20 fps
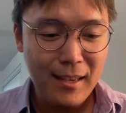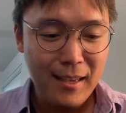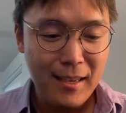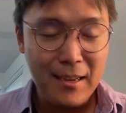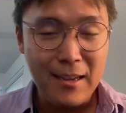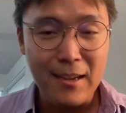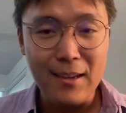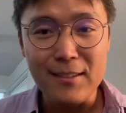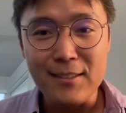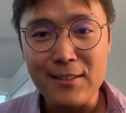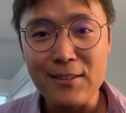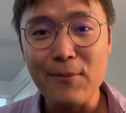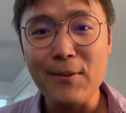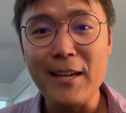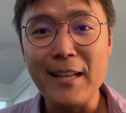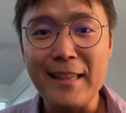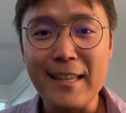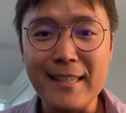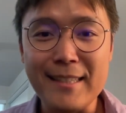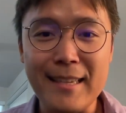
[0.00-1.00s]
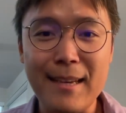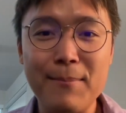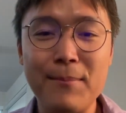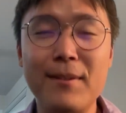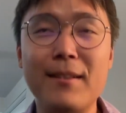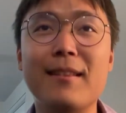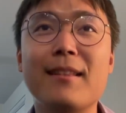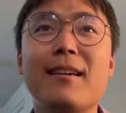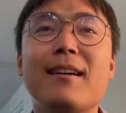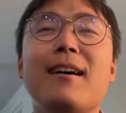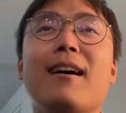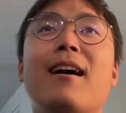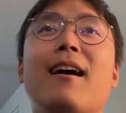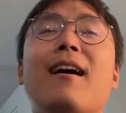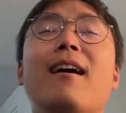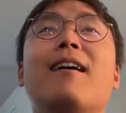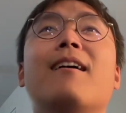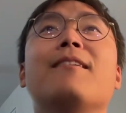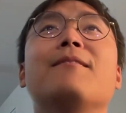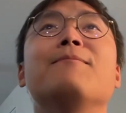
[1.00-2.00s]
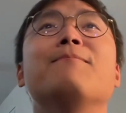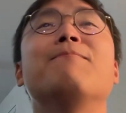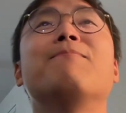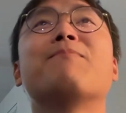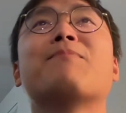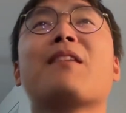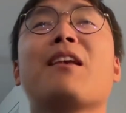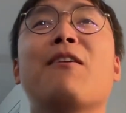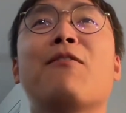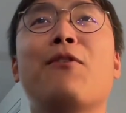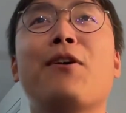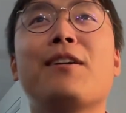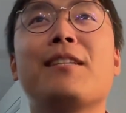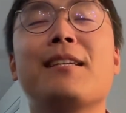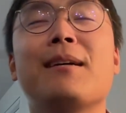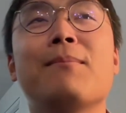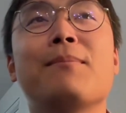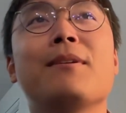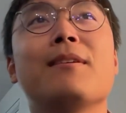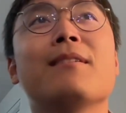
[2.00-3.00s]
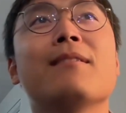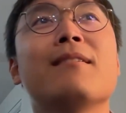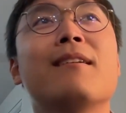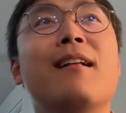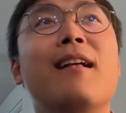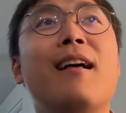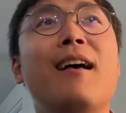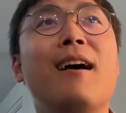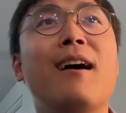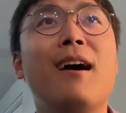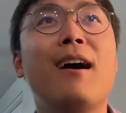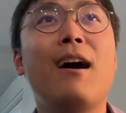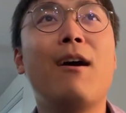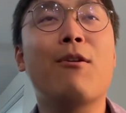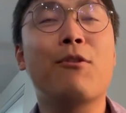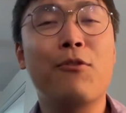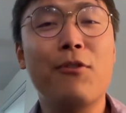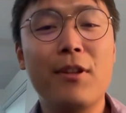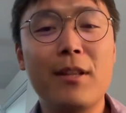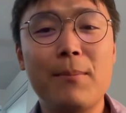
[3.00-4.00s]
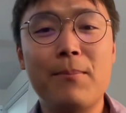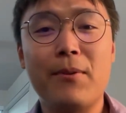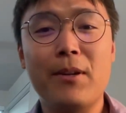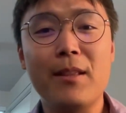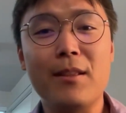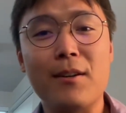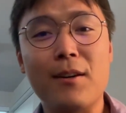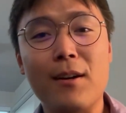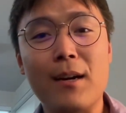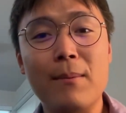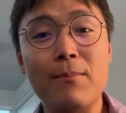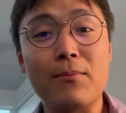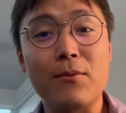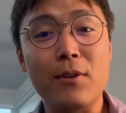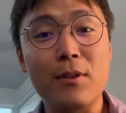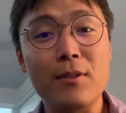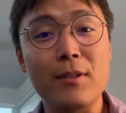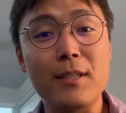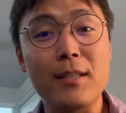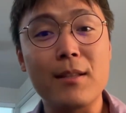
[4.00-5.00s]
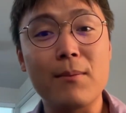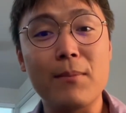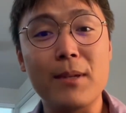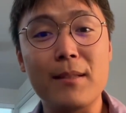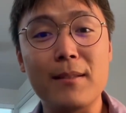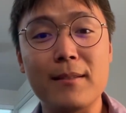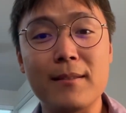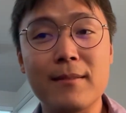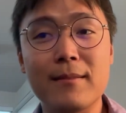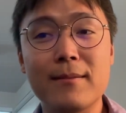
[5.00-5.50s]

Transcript: because so many things happened. For example, our 3D printer got broken in the middle.